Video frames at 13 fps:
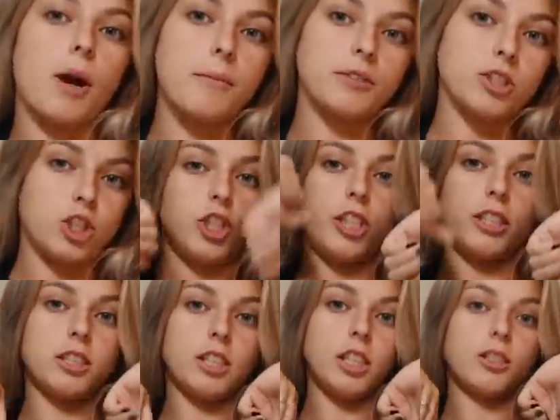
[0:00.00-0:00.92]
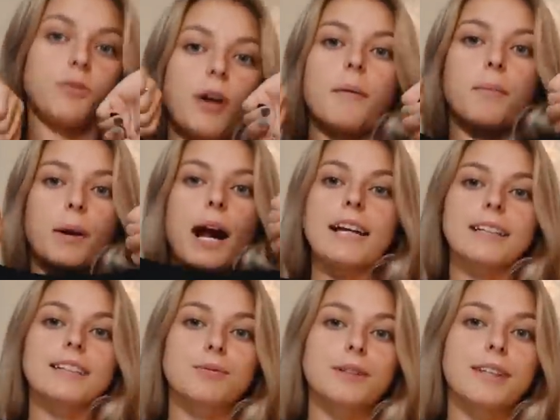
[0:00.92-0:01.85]
We're up in TGSC because we have
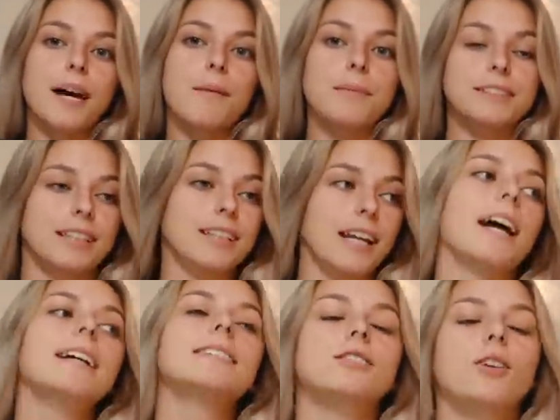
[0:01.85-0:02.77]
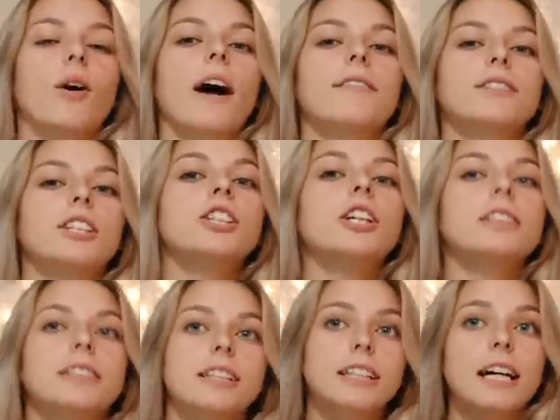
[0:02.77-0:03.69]
practice with them tonight. So I have
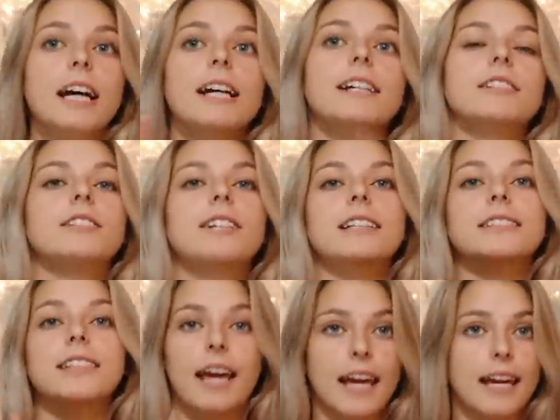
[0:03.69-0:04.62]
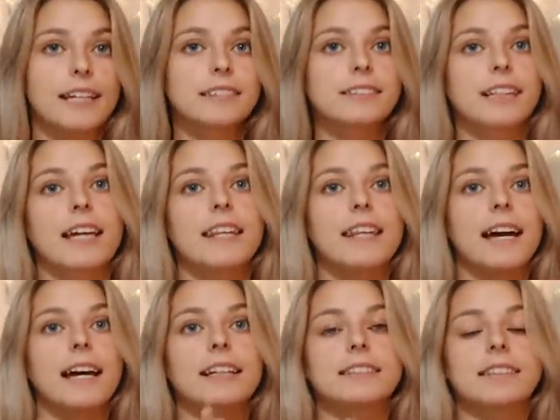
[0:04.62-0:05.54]
TGSC 6 to 8, and
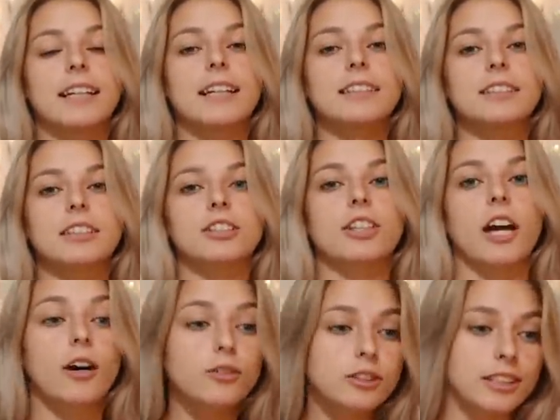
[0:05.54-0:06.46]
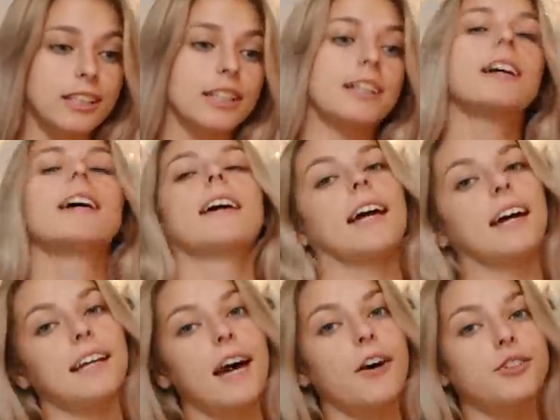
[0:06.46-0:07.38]
then tonight is TGLC
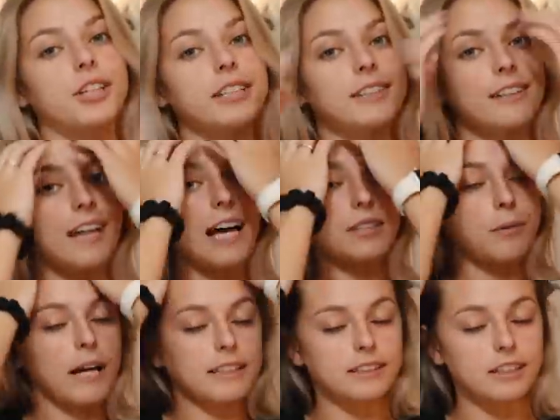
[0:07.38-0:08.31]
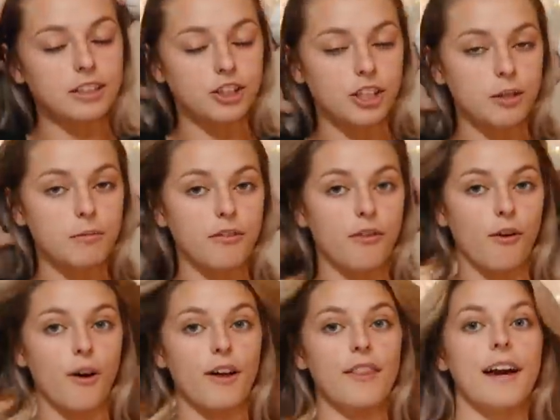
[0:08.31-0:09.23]
and LJ's last practice in the gym
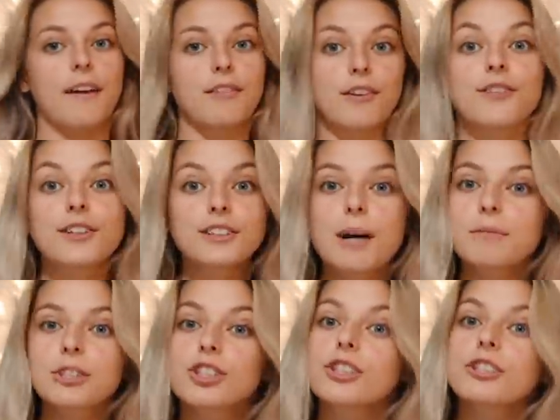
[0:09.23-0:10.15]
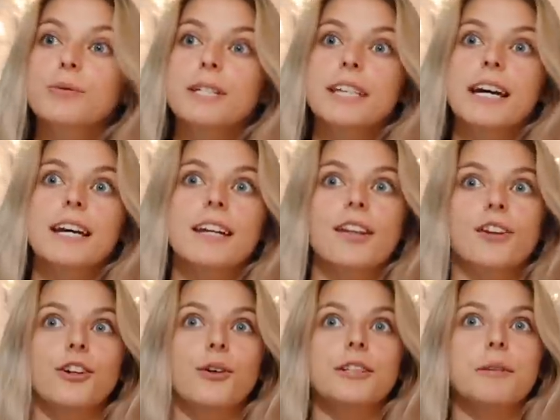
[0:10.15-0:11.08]
before they have their first competition this weekend.
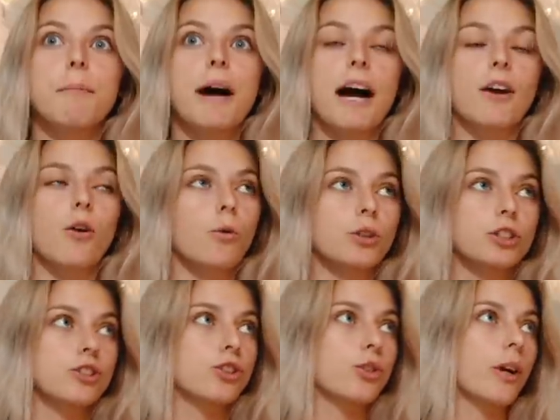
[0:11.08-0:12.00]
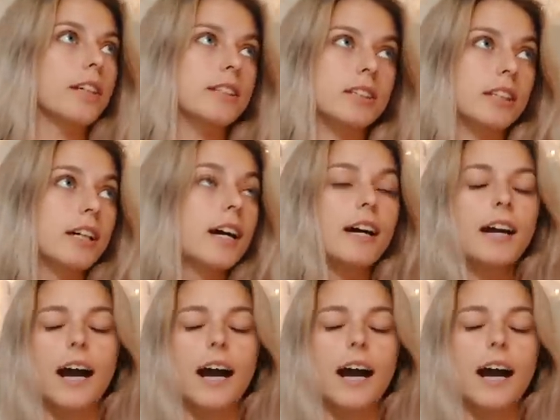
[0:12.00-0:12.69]
They're going to battle, which is crazy.